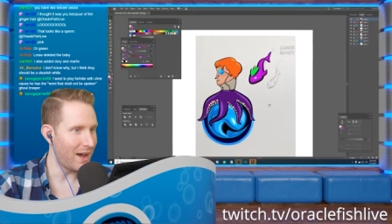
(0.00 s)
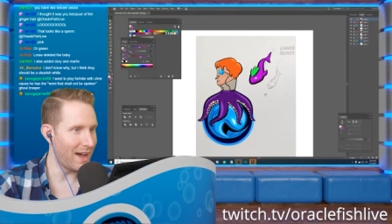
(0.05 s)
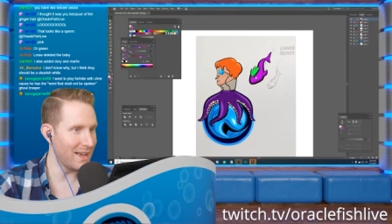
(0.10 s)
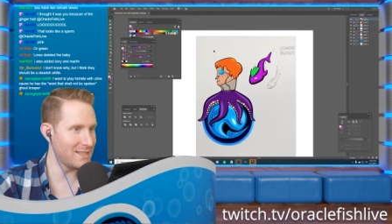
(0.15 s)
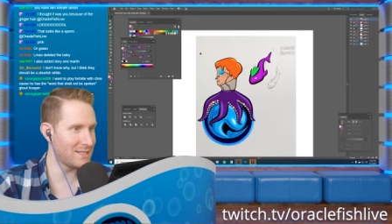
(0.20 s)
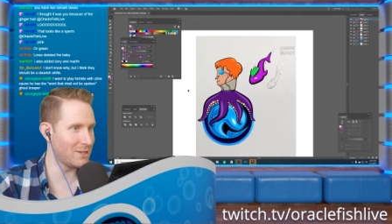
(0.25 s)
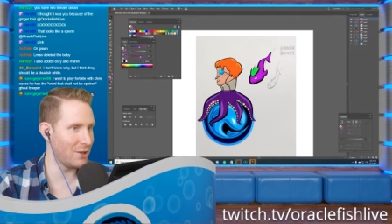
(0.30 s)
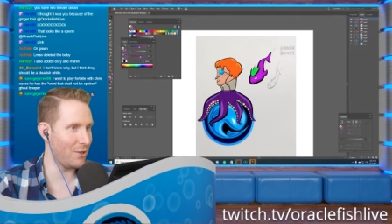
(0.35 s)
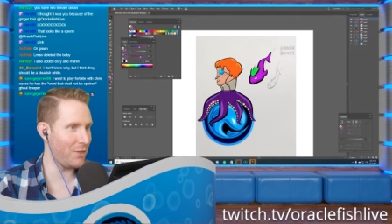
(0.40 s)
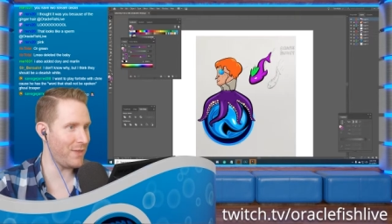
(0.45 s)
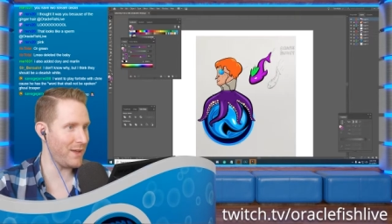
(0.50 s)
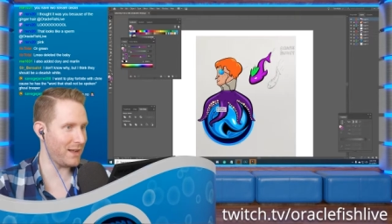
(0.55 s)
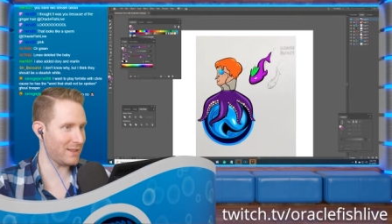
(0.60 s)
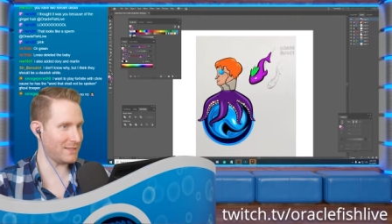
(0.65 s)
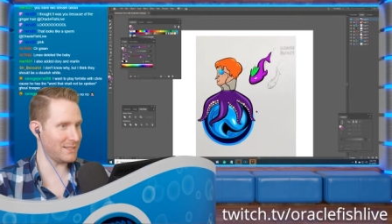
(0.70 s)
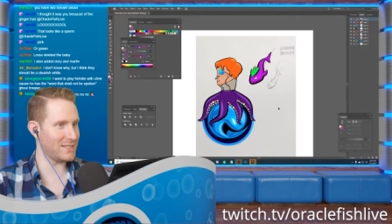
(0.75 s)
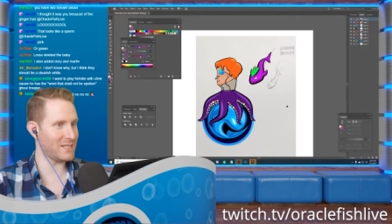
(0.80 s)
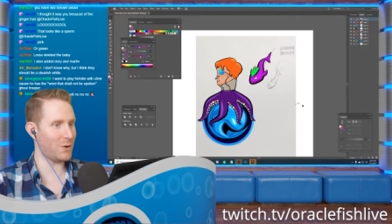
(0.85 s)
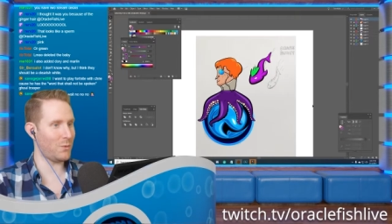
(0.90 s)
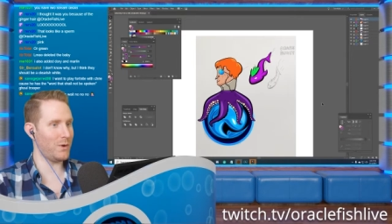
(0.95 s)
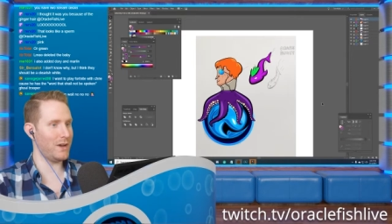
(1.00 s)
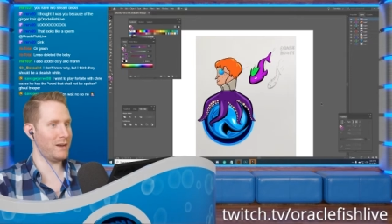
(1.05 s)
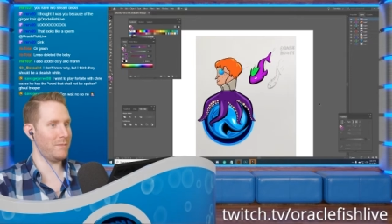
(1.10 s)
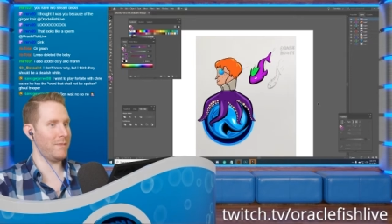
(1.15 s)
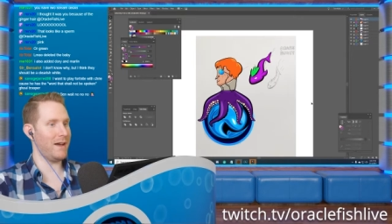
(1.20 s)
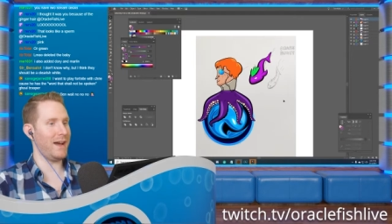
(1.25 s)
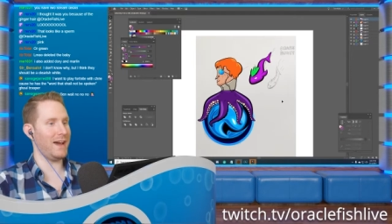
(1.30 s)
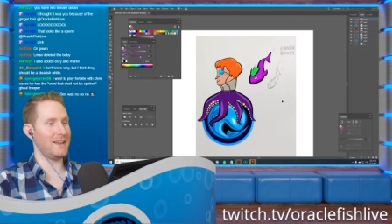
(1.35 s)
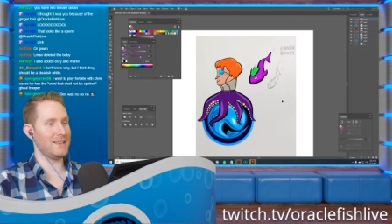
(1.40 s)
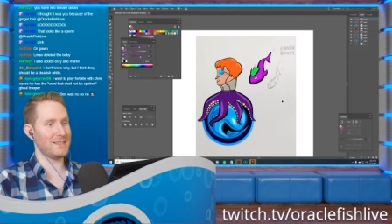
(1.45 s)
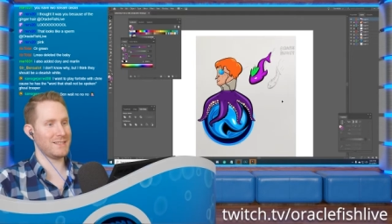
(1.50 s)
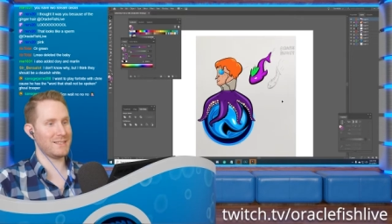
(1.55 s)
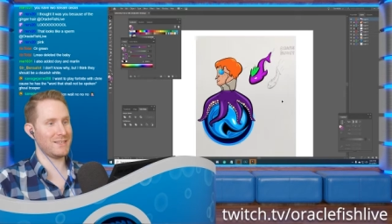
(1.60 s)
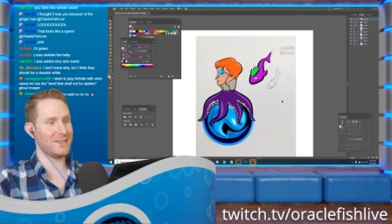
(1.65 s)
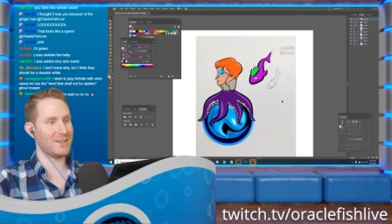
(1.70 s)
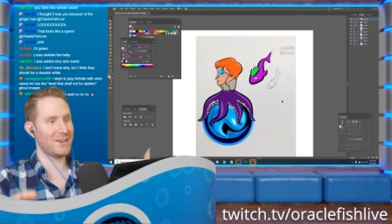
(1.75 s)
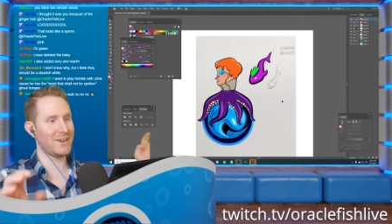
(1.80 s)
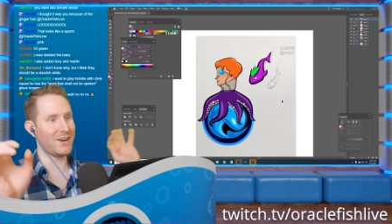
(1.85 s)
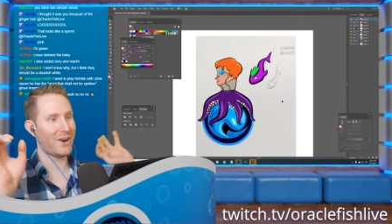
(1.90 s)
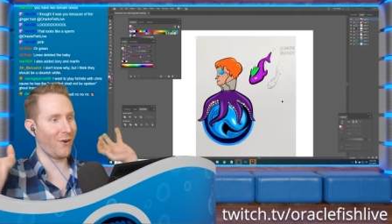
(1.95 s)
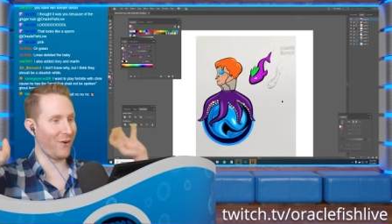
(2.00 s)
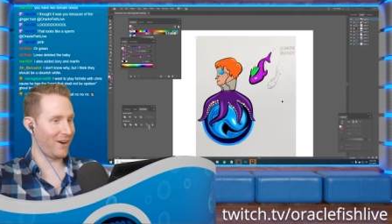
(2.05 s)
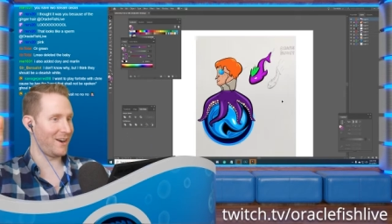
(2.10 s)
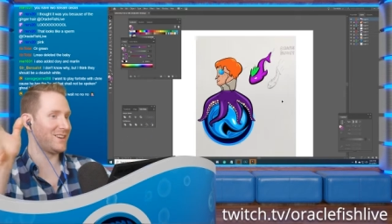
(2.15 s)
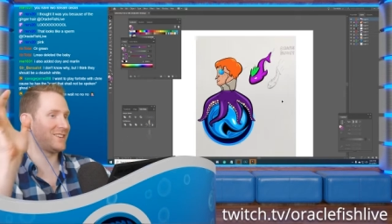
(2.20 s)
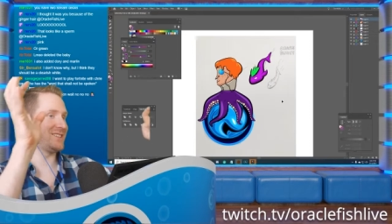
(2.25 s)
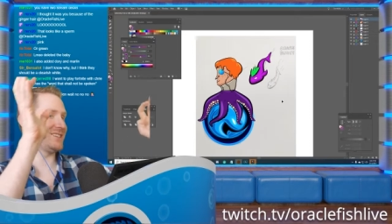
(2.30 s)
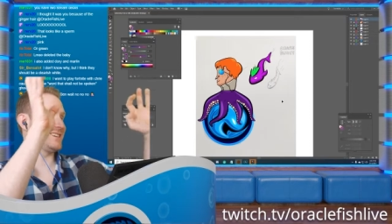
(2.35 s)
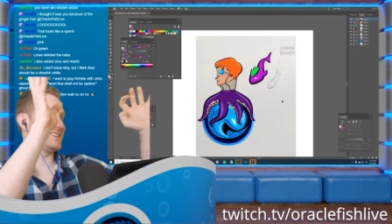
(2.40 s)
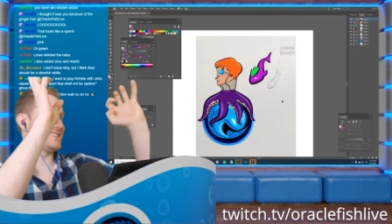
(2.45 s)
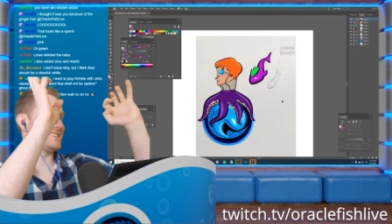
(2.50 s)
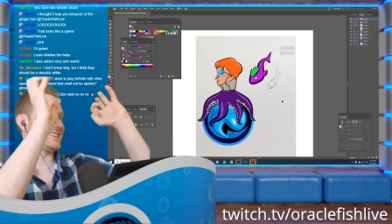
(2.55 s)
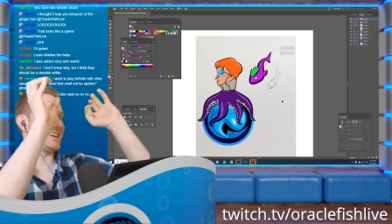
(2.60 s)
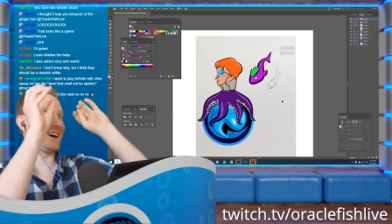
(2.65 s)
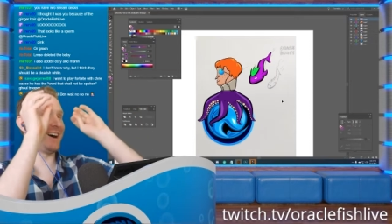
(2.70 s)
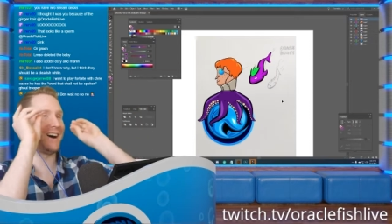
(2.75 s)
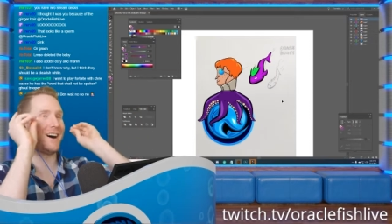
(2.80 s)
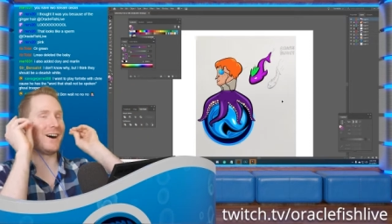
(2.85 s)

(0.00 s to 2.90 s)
still think the Squid Man is gorgeous. Oh,